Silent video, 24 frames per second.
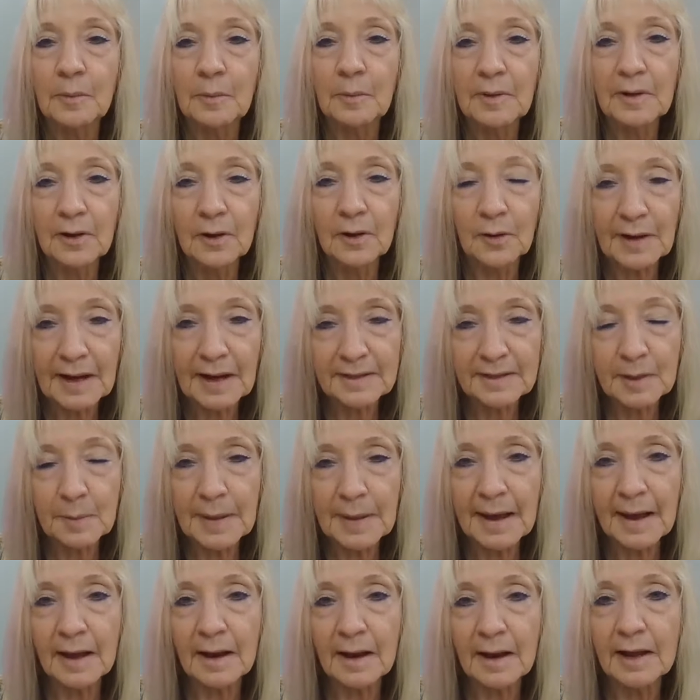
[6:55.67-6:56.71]
look at the
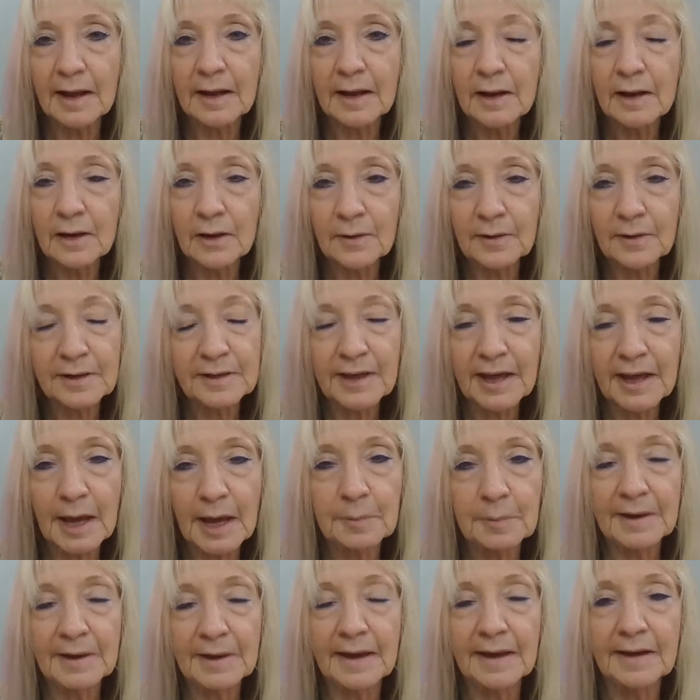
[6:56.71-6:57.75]
ballot, look at the
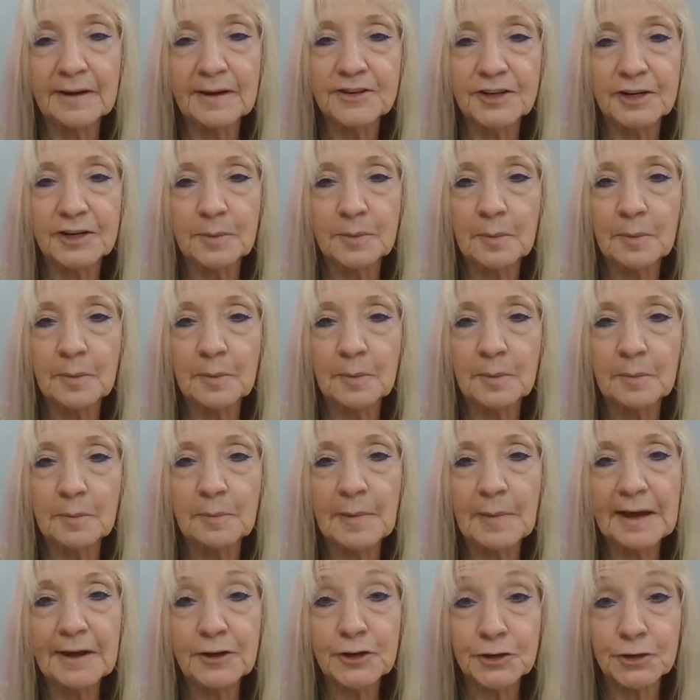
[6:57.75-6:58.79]
application,
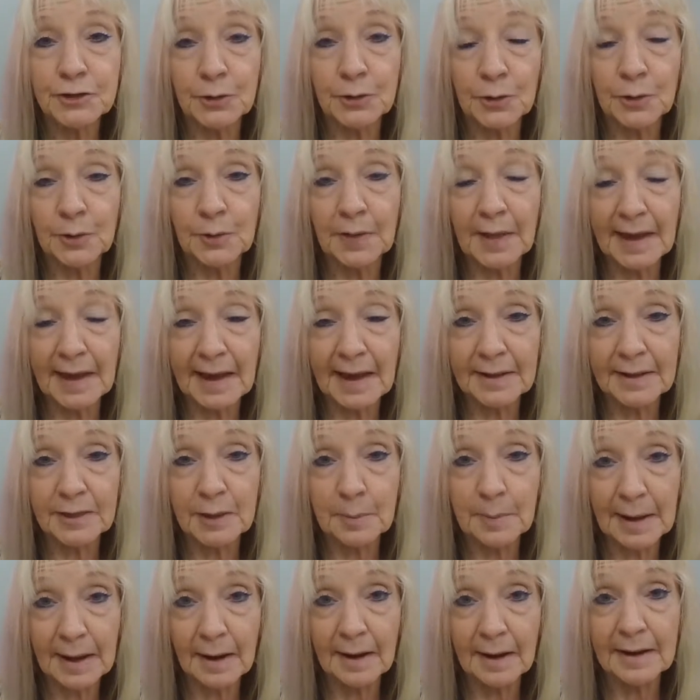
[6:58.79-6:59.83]
make sure that the
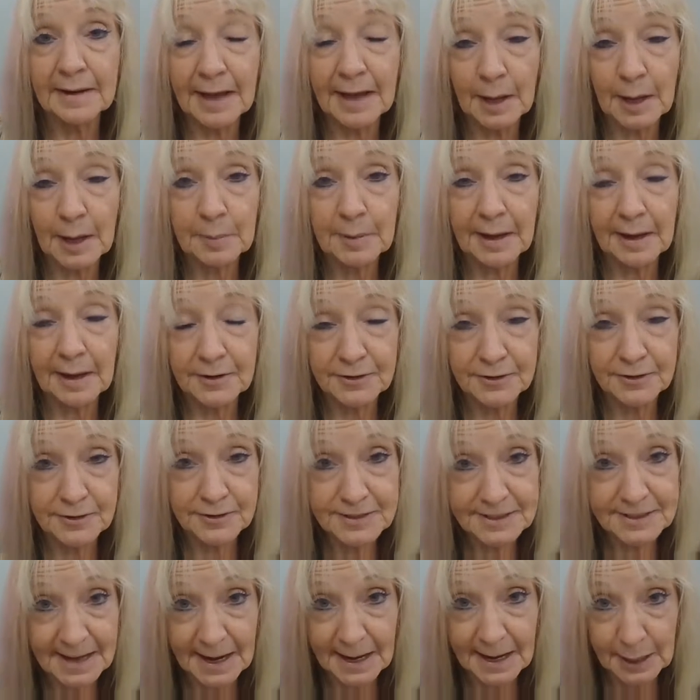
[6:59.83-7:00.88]
ballot and the application are
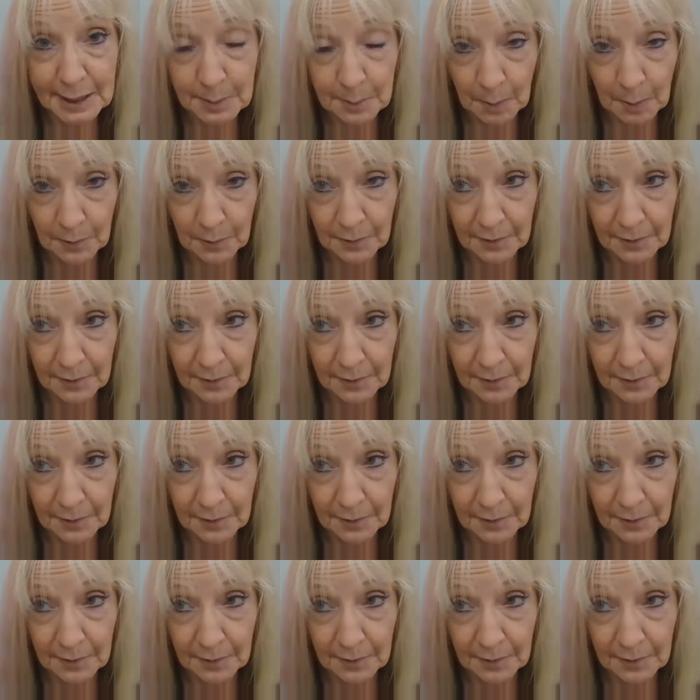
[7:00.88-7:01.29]
signed, both